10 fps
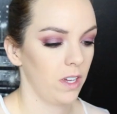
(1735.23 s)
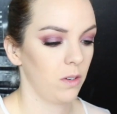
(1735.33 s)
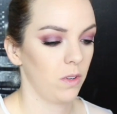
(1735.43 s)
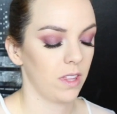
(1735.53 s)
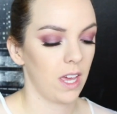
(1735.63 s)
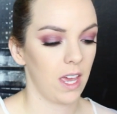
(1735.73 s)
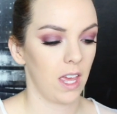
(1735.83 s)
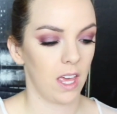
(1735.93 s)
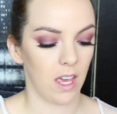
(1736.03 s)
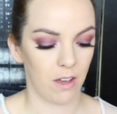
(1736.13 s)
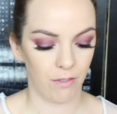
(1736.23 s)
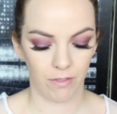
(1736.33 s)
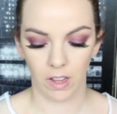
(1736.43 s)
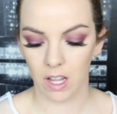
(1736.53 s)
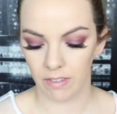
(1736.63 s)
in with a
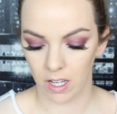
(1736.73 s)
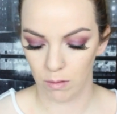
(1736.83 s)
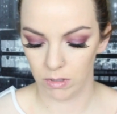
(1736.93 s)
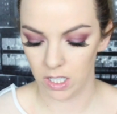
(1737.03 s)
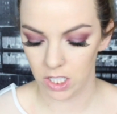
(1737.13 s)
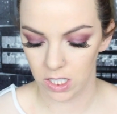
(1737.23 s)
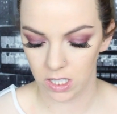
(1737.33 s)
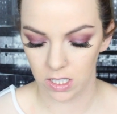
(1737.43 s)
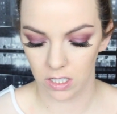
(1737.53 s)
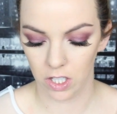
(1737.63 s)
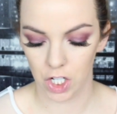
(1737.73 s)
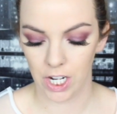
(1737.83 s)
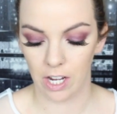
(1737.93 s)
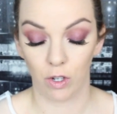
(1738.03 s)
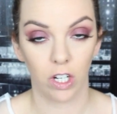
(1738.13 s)
fluffy brush. This is the large
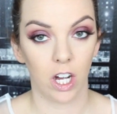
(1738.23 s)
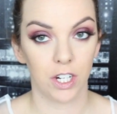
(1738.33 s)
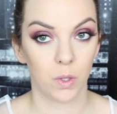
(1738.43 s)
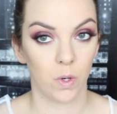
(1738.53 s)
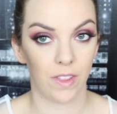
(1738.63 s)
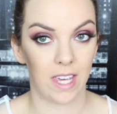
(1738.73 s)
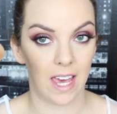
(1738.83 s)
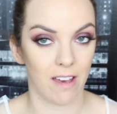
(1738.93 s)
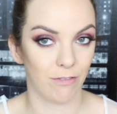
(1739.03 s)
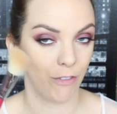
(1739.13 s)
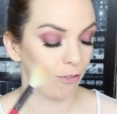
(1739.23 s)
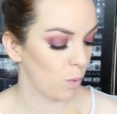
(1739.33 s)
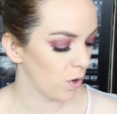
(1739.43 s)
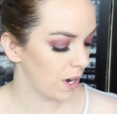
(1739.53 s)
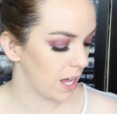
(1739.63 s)
angle contour, the
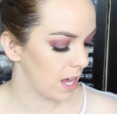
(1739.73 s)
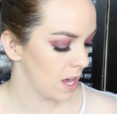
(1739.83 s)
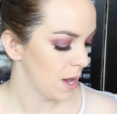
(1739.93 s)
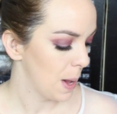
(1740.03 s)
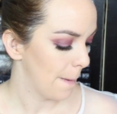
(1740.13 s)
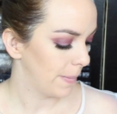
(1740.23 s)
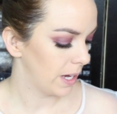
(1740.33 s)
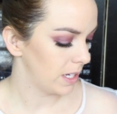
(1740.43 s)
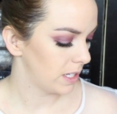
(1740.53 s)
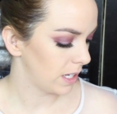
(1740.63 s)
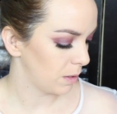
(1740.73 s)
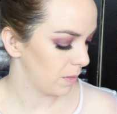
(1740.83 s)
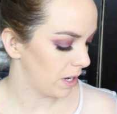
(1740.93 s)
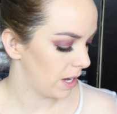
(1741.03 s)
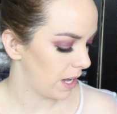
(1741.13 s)
F40 by
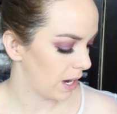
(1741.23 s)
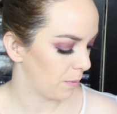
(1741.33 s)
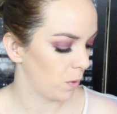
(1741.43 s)
Sigma, and I'm